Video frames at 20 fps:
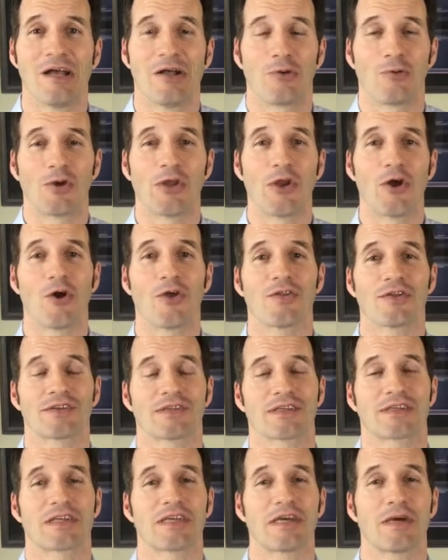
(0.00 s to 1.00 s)
We know that
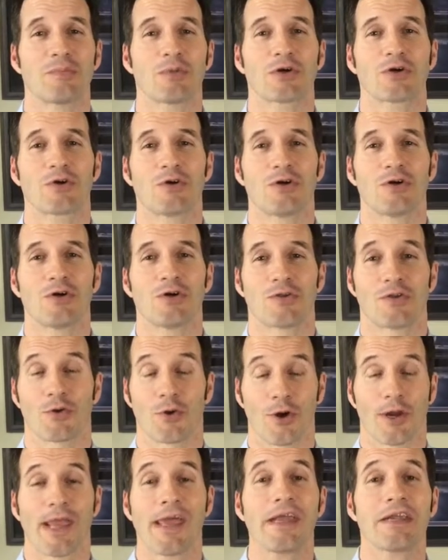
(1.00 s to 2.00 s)
the
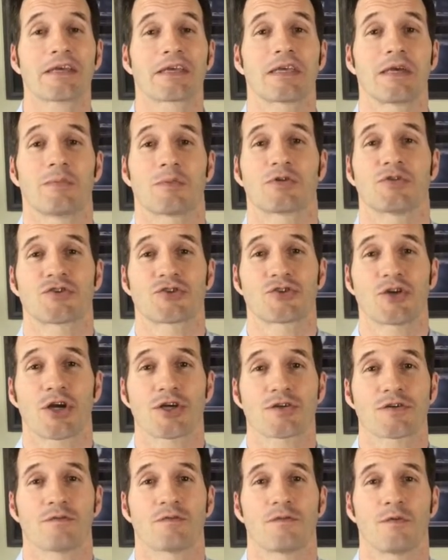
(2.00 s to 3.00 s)
organic chemical
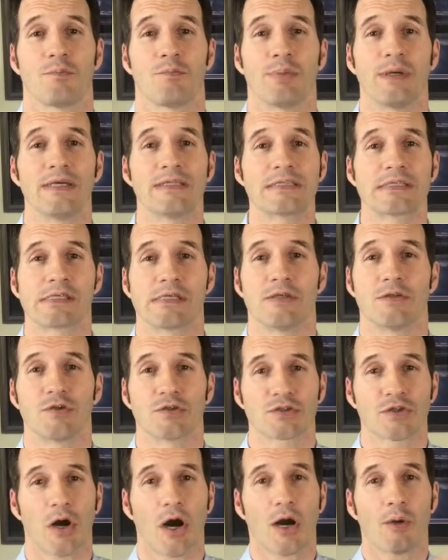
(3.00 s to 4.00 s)
structure for benzene,
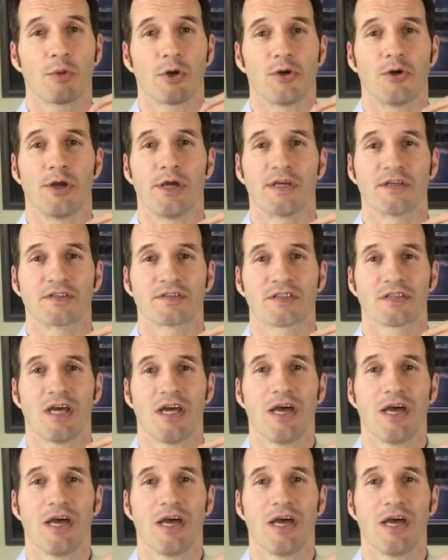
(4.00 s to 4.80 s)
those carbon rings,